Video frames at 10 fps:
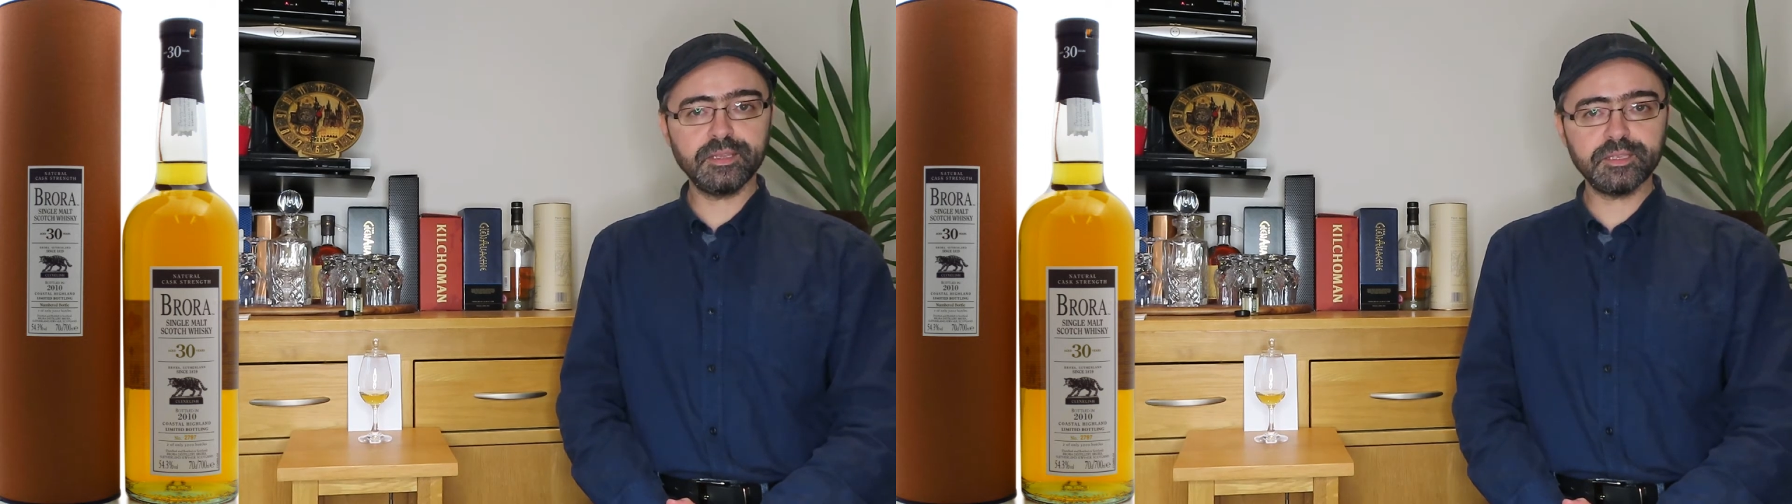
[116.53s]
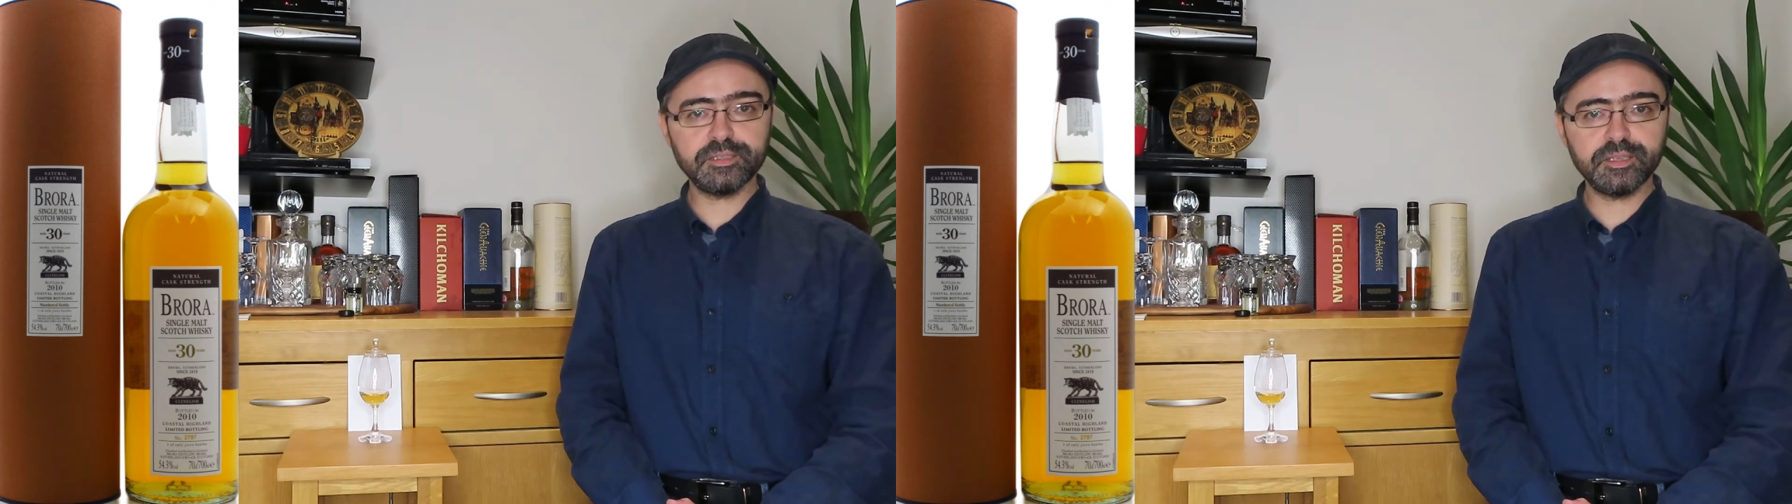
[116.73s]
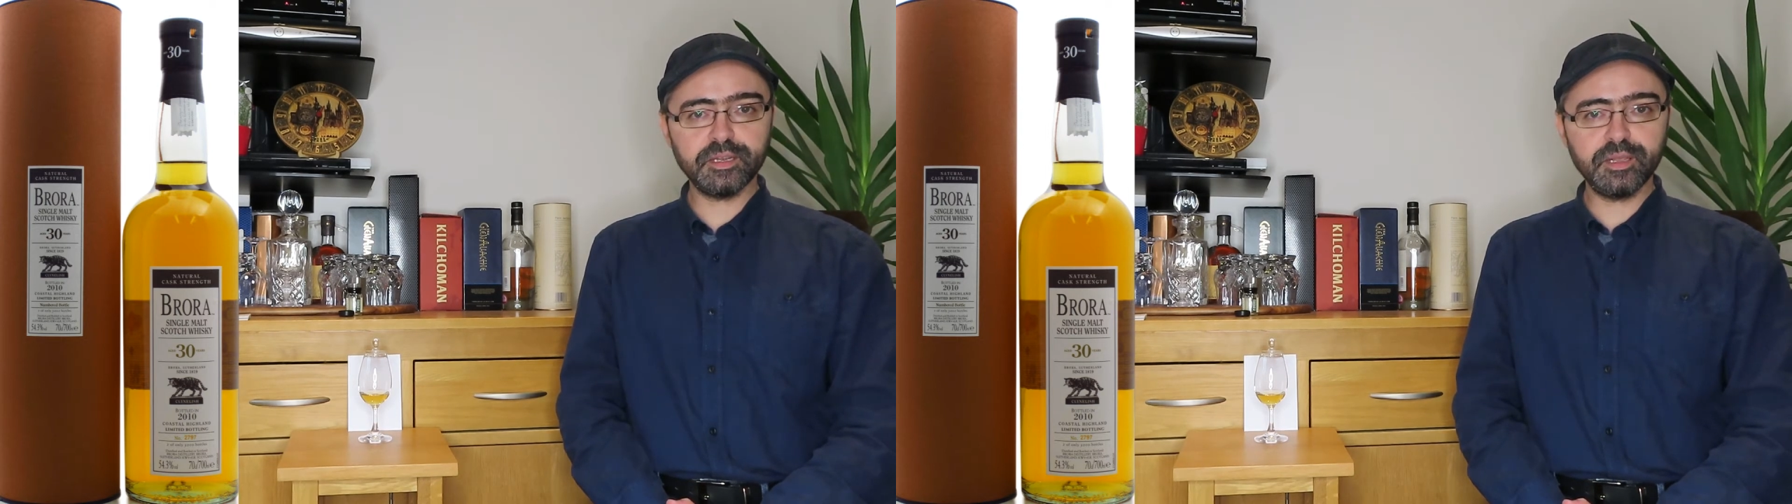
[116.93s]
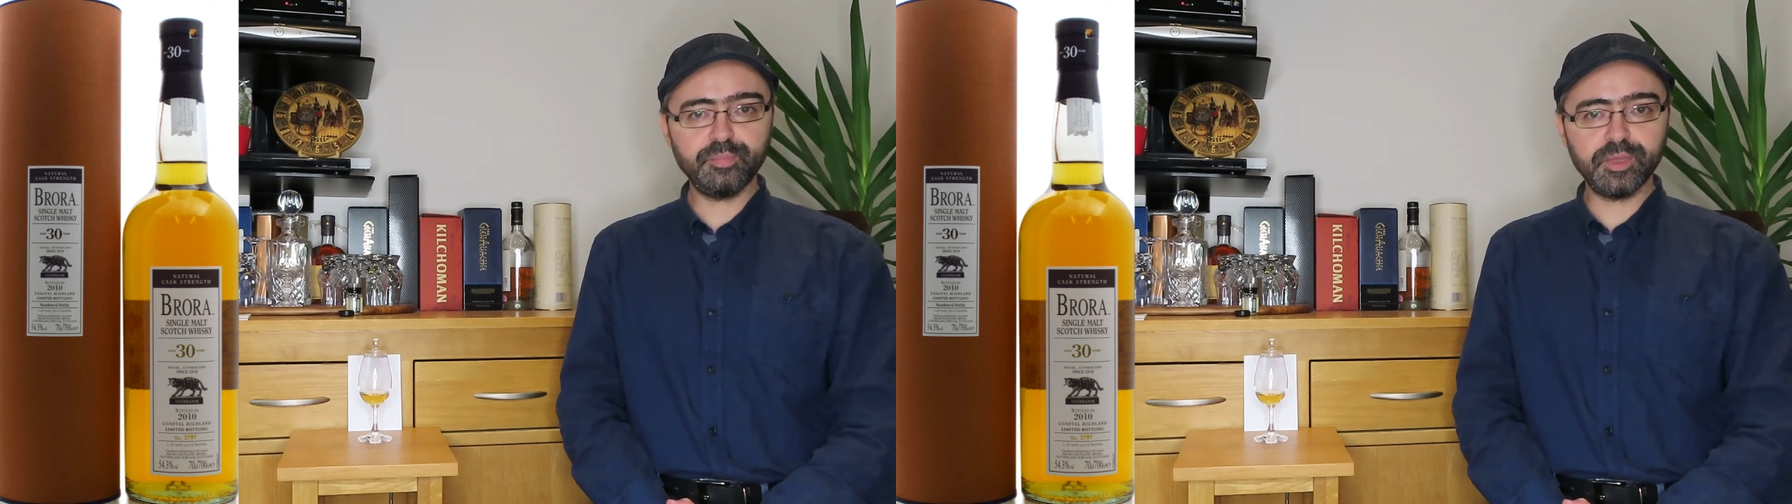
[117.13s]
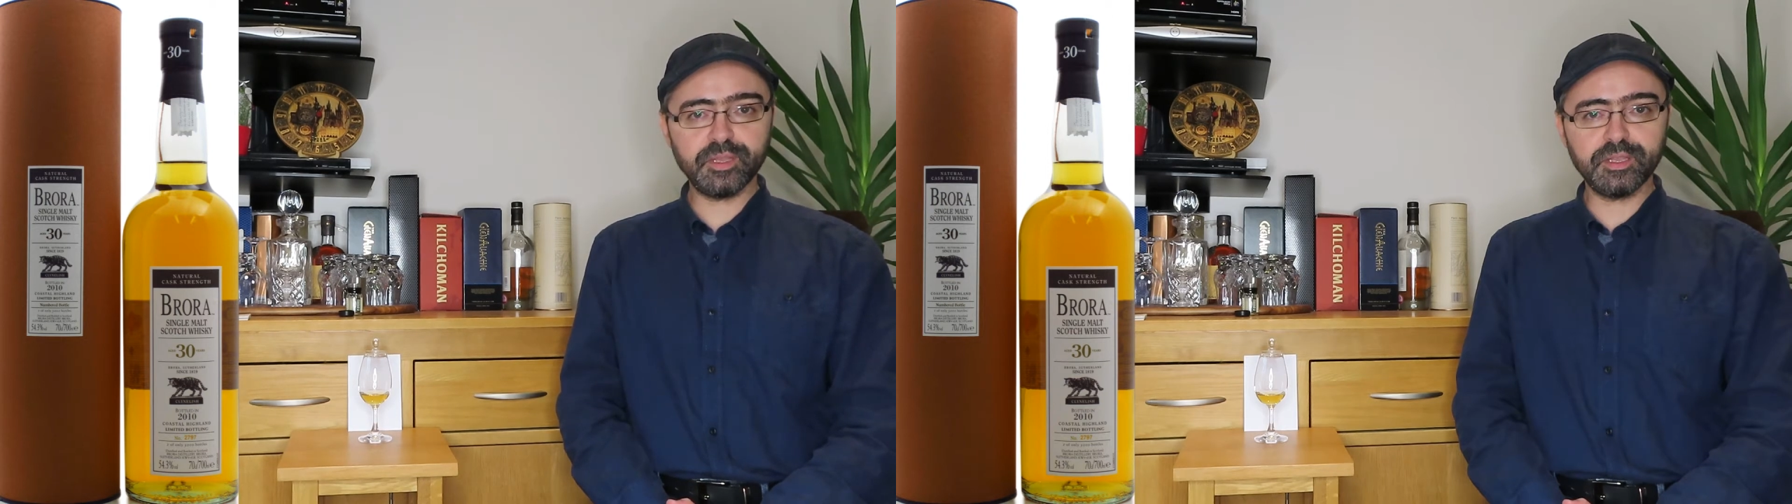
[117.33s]
necessarily
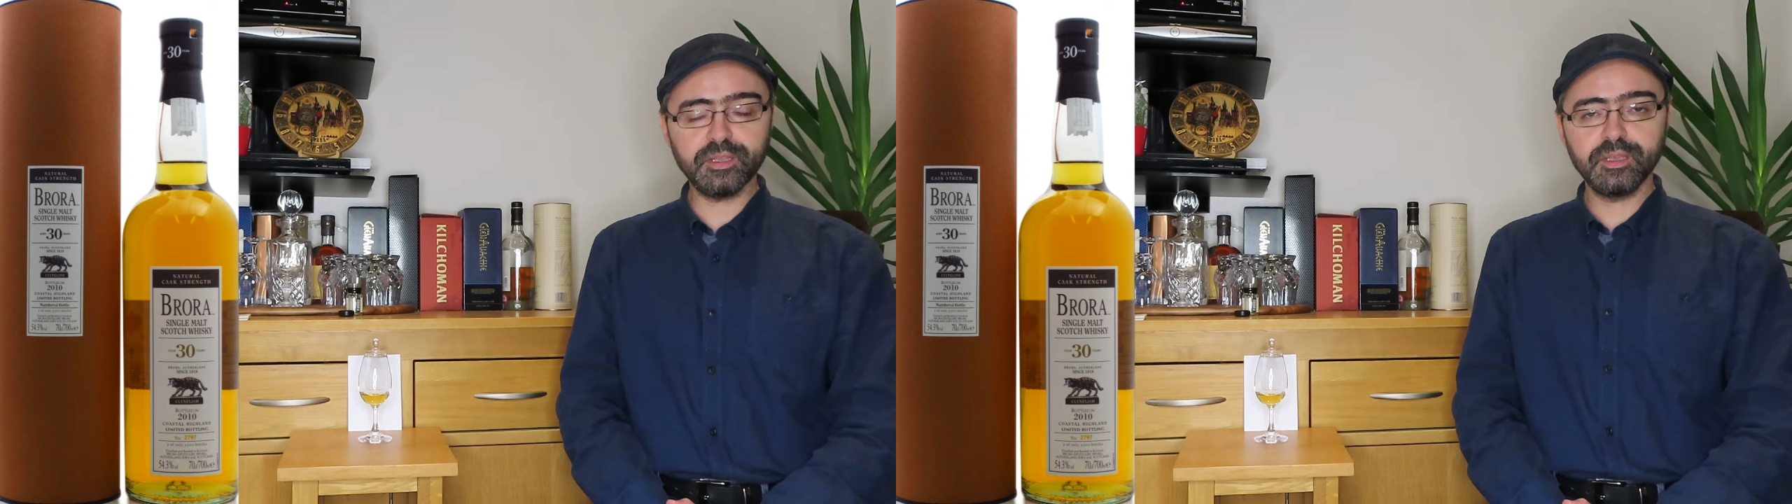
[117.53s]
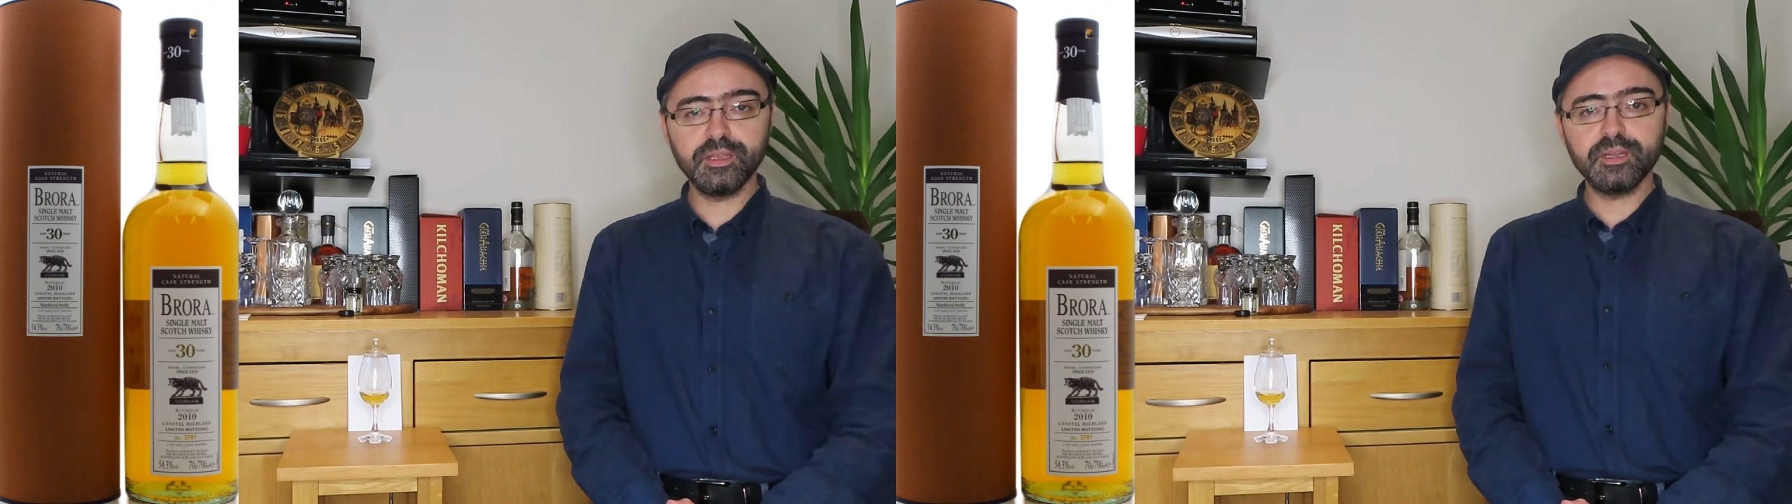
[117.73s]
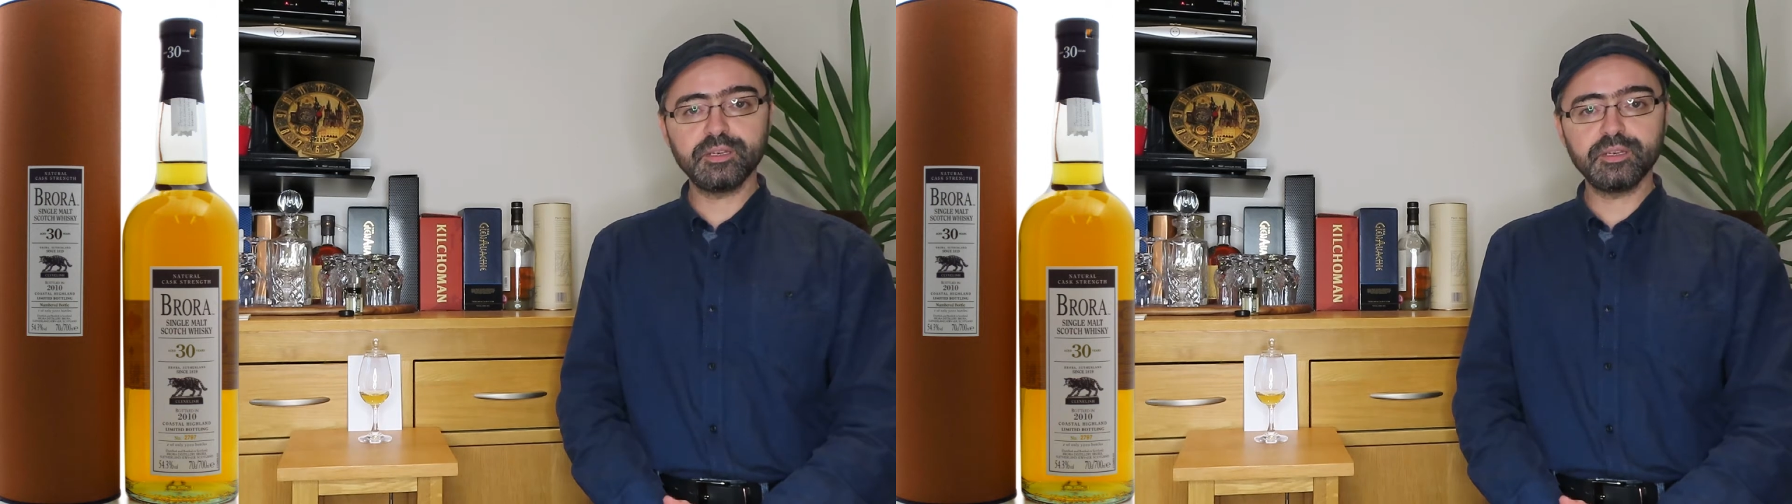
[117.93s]
peated,